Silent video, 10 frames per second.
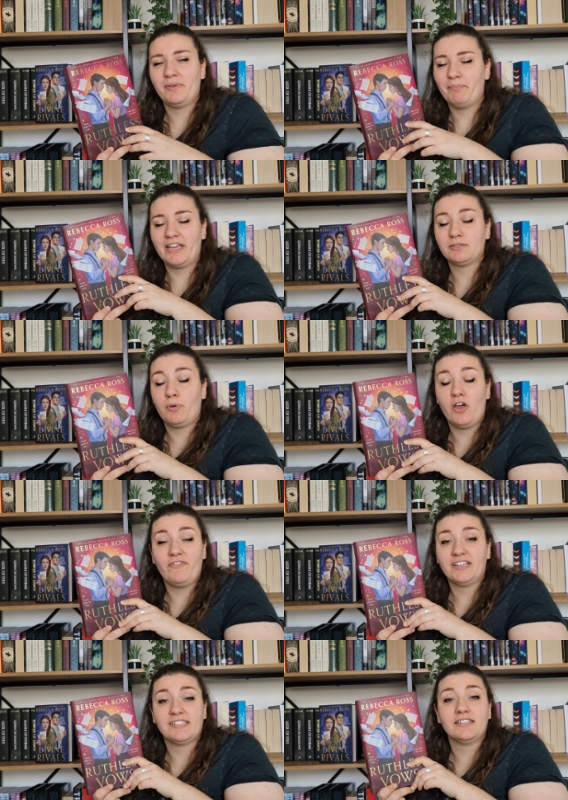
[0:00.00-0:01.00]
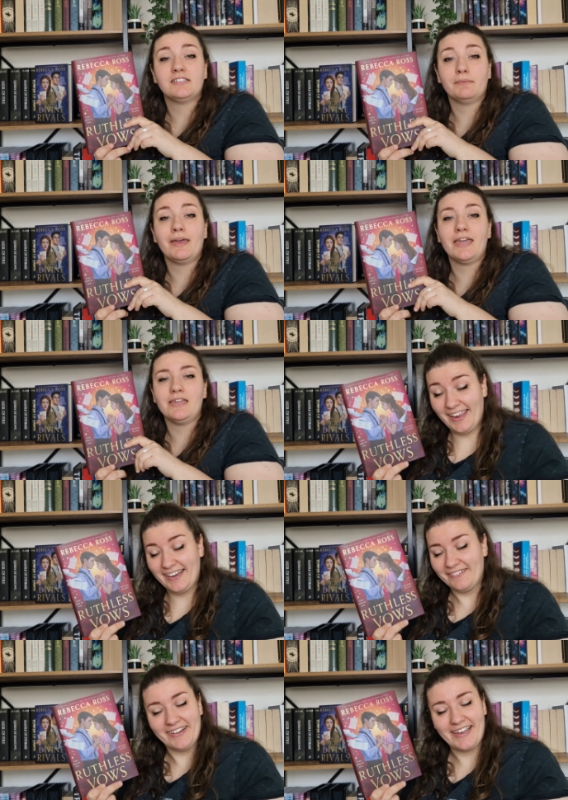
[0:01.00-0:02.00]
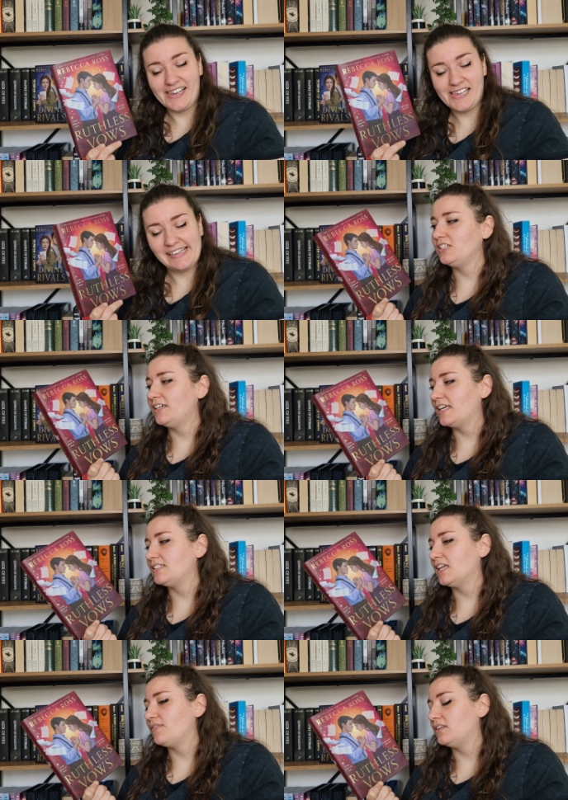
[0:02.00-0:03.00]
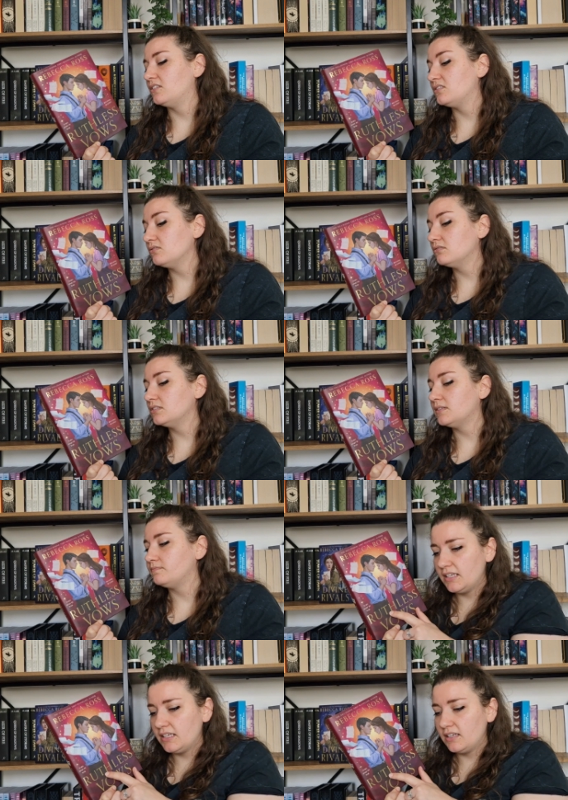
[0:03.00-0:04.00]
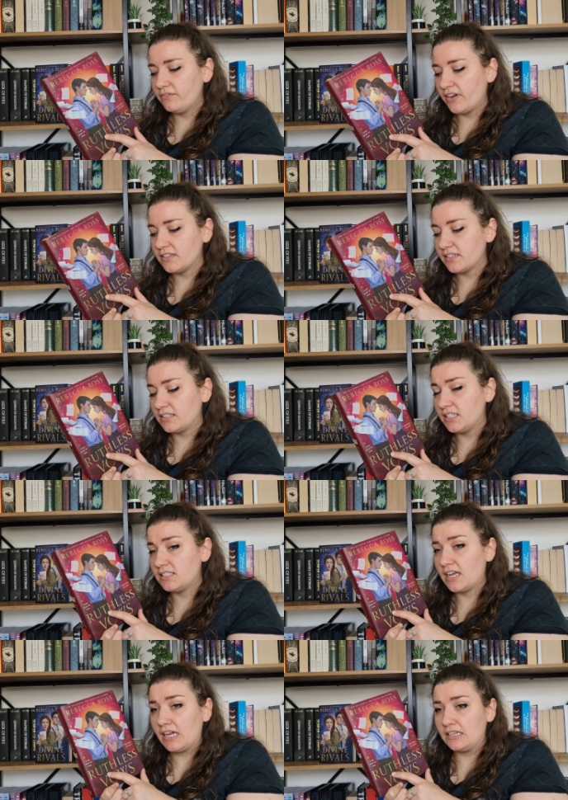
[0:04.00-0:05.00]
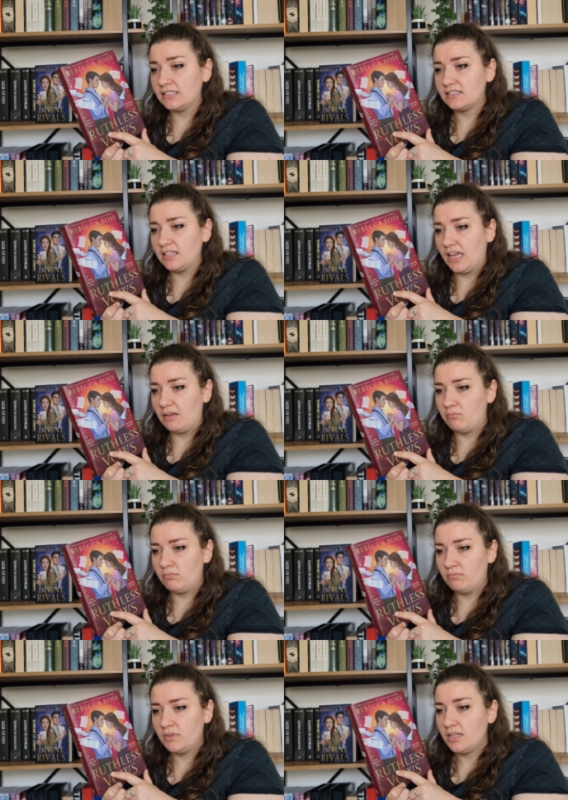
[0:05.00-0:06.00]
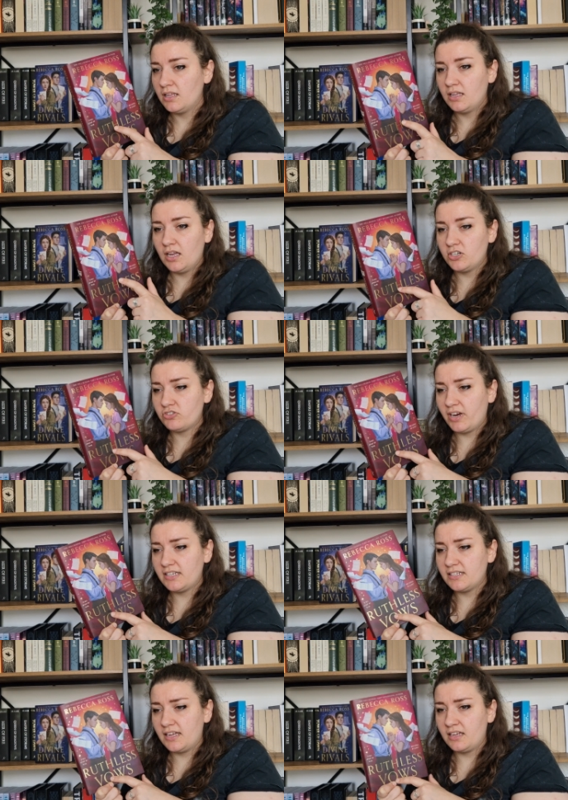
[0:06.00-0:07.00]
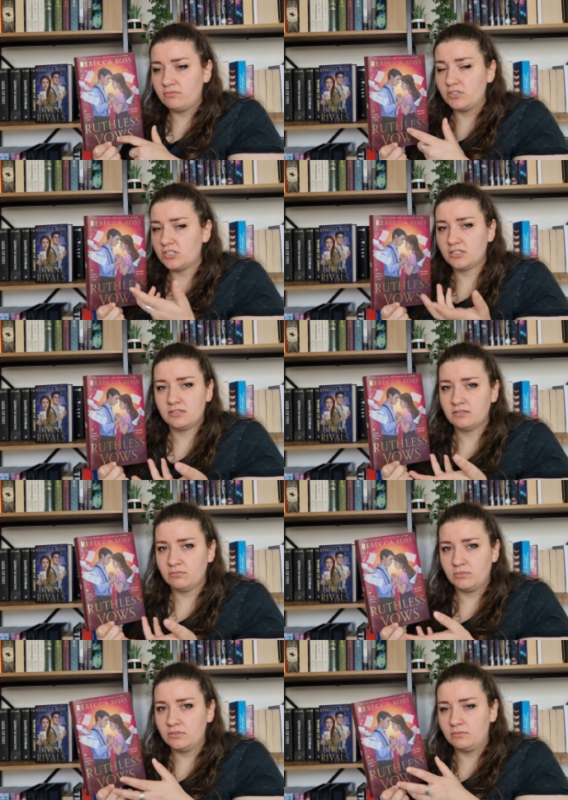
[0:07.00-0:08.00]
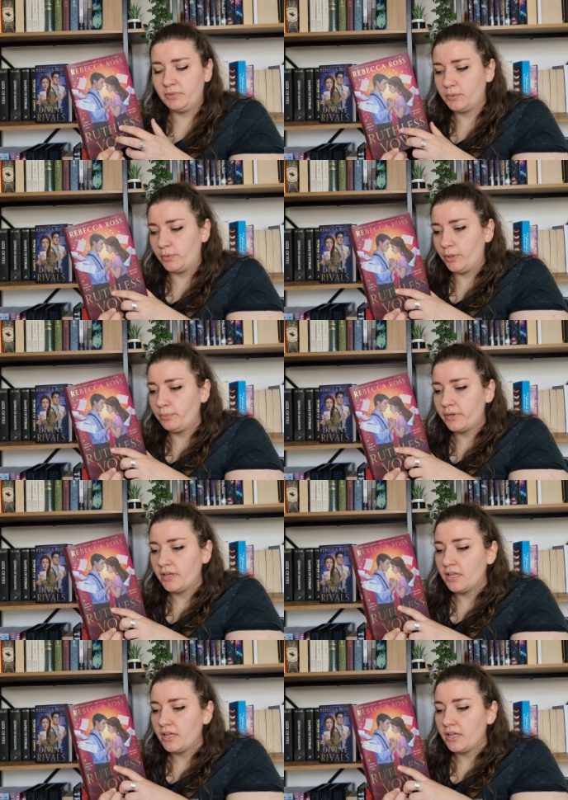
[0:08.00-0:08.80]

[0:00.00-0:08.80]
makes perfect sense to me. Anyway, she gets given the sword. He finds out his dad is um, a traitor, which, whoa, big whoop.